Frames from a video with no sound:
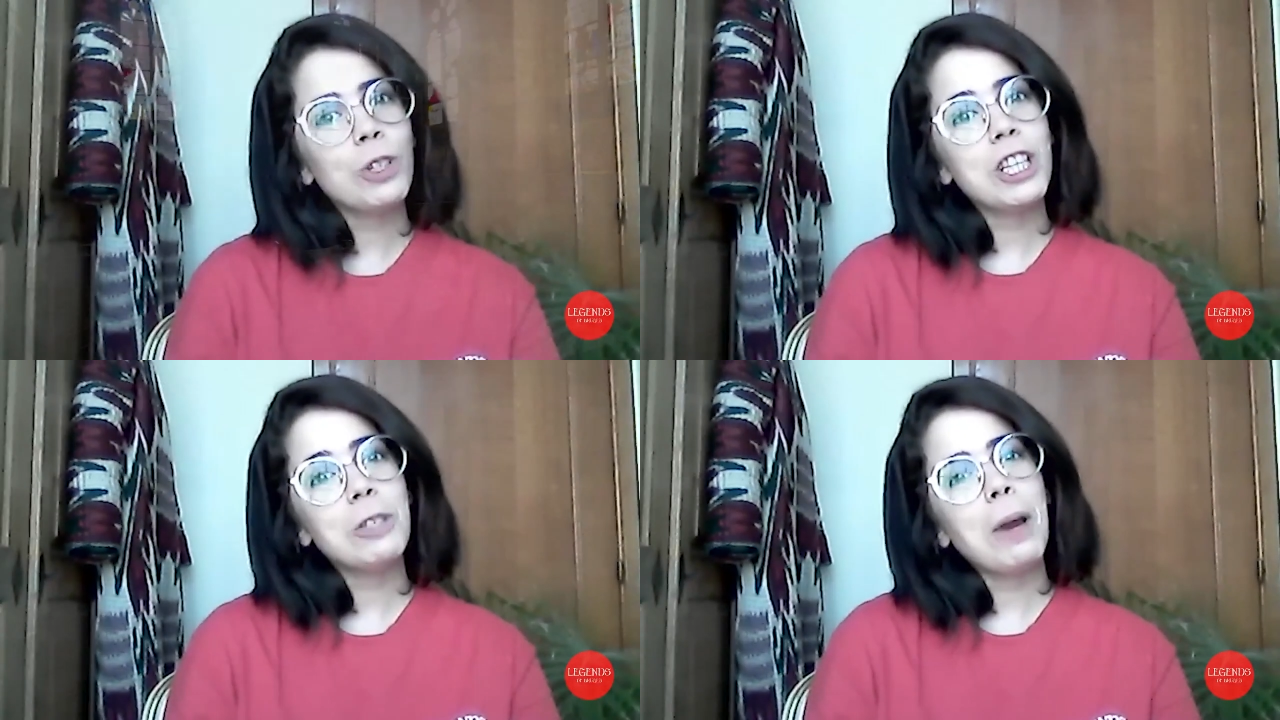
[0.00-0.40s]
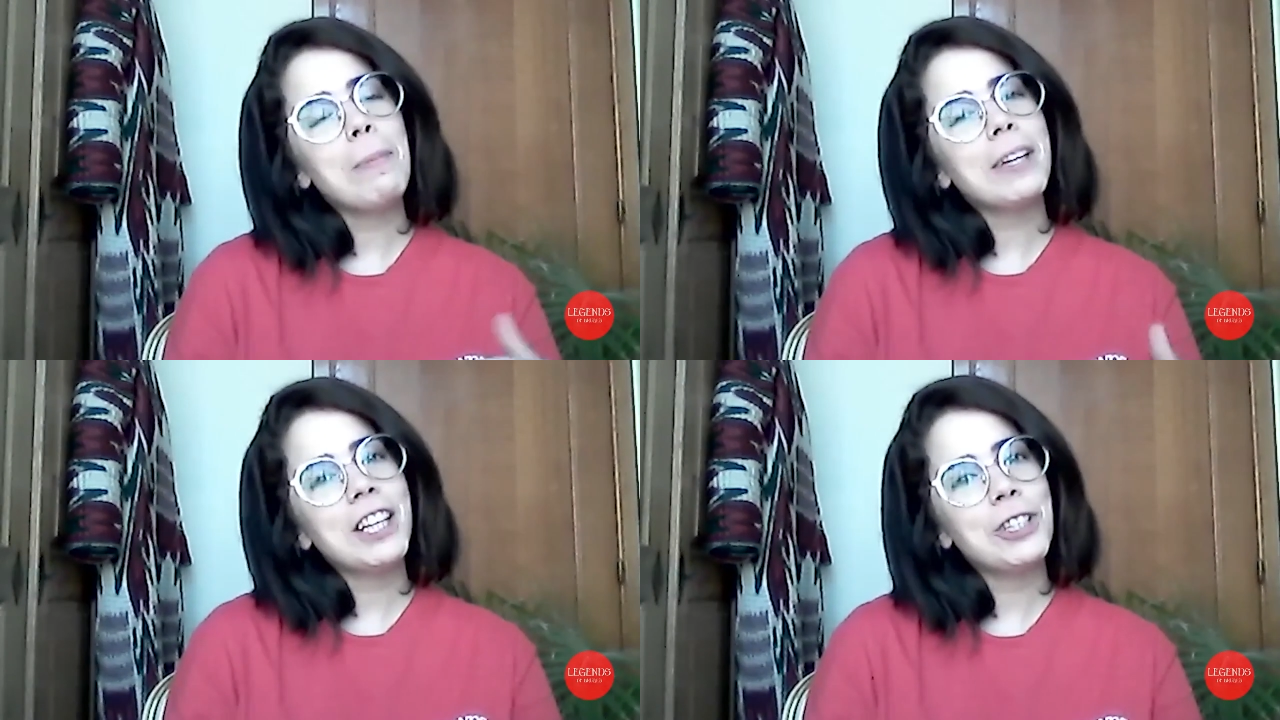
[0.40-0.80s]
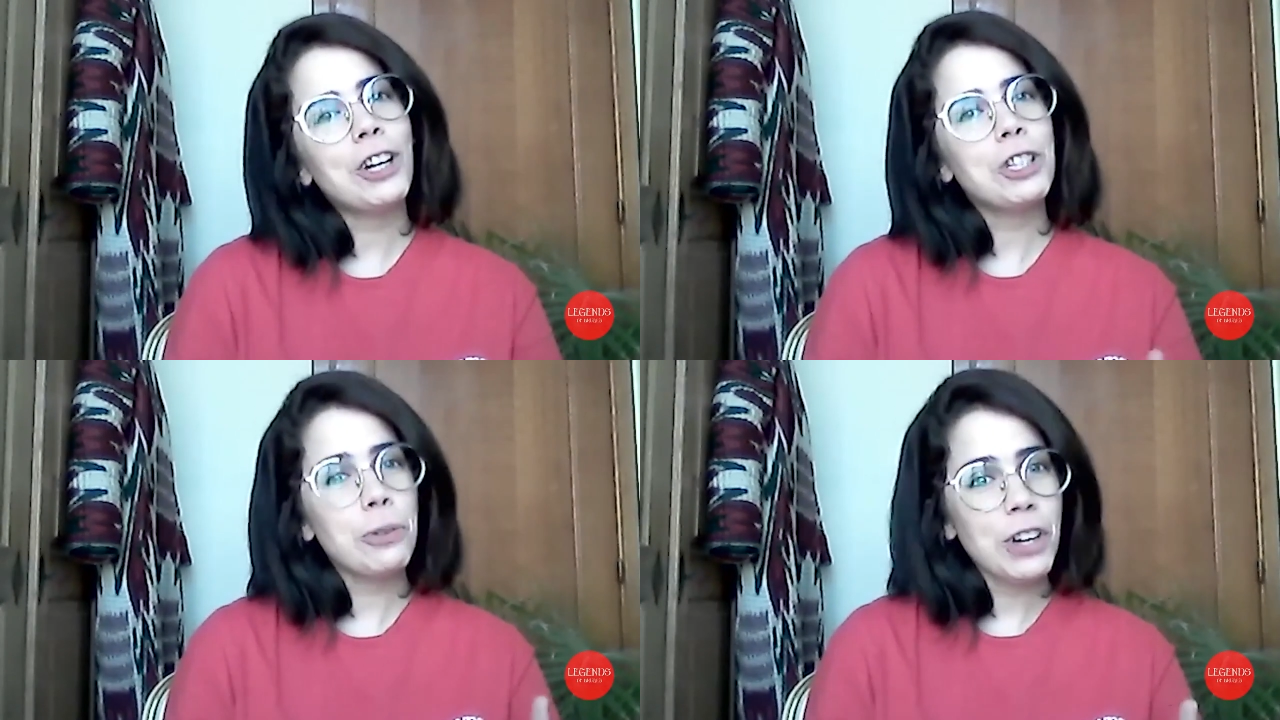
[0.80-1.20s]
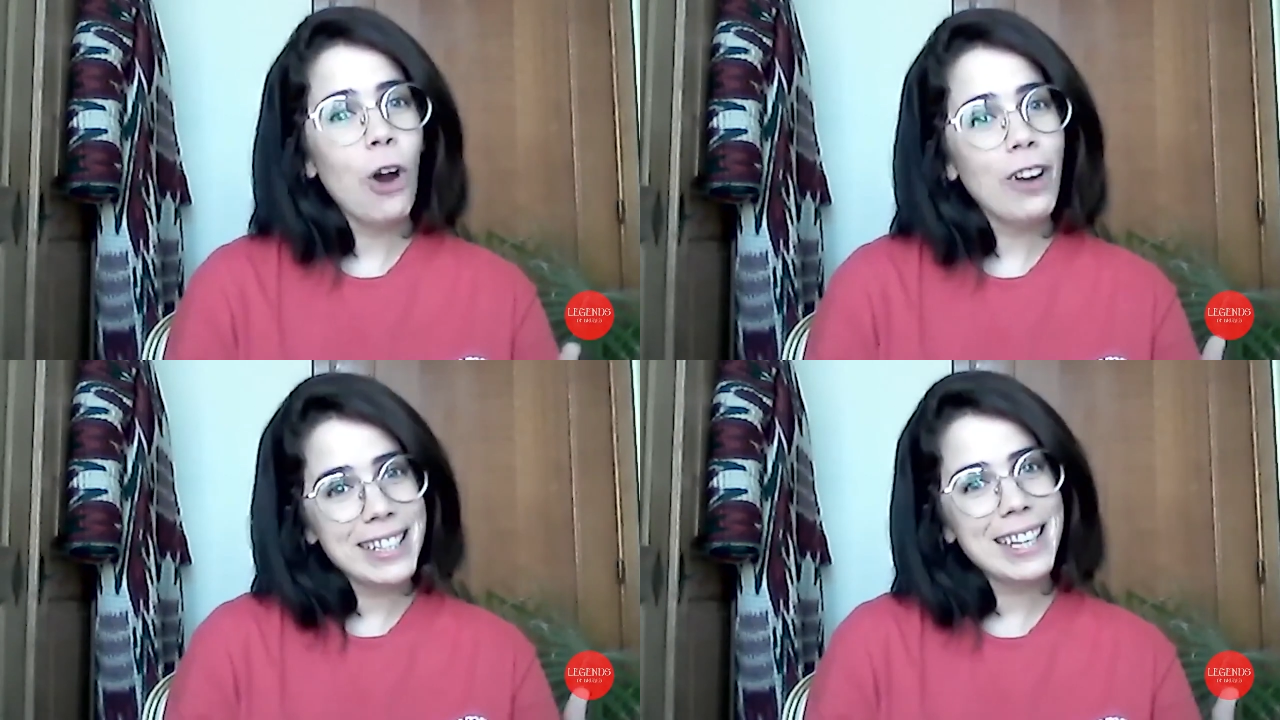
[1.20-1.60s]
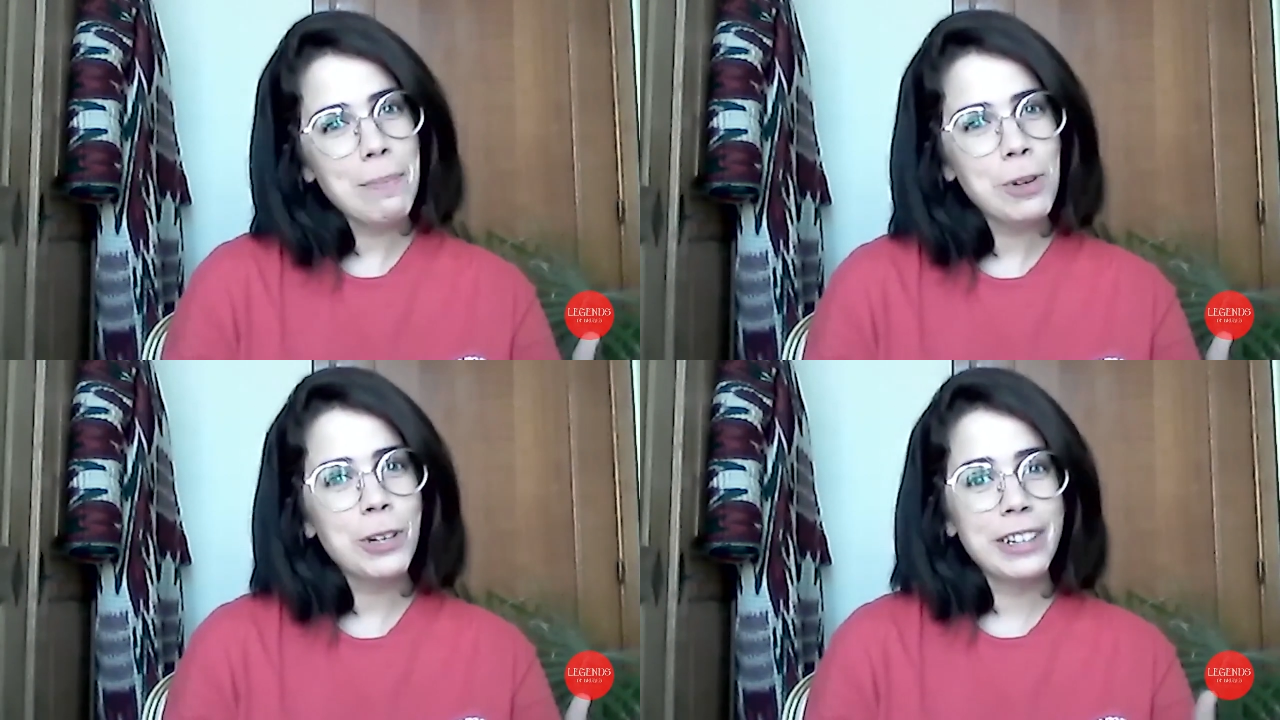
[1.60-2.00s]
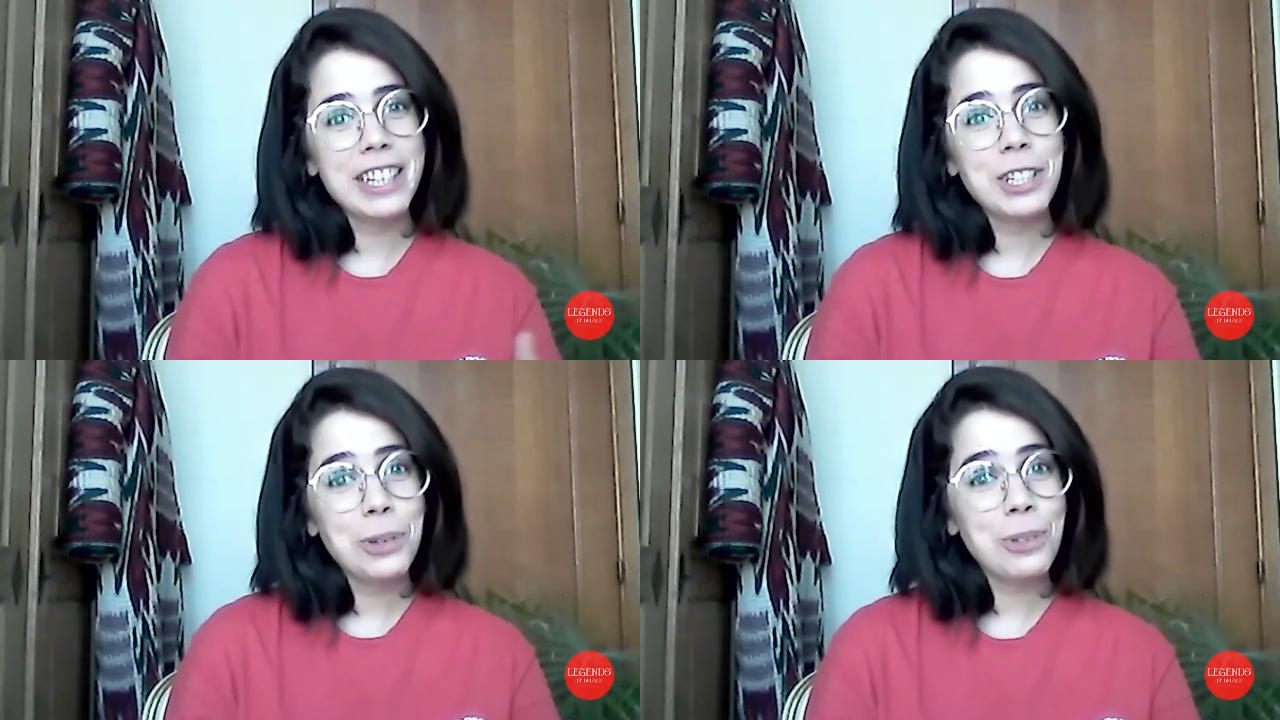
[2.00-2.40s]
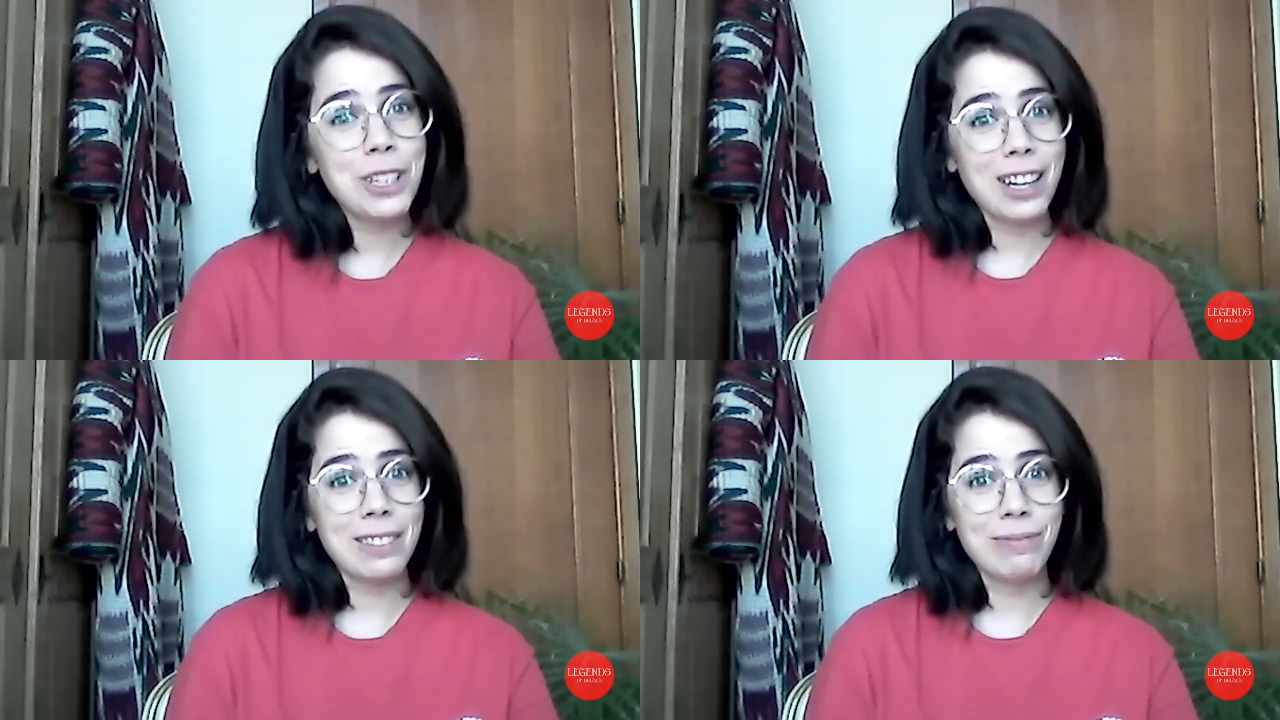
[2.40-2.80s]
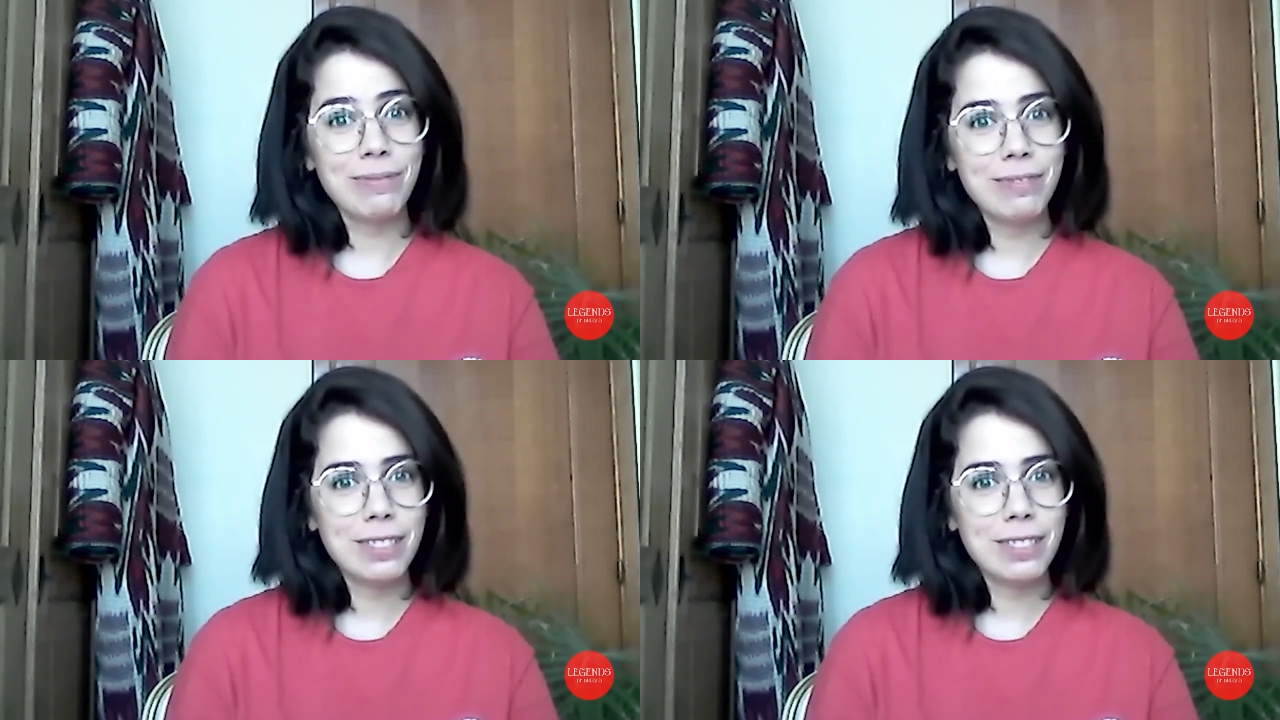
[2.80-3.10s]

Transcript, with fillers: was inspired by the Church of the Holy Sepulchre in Jerusalem,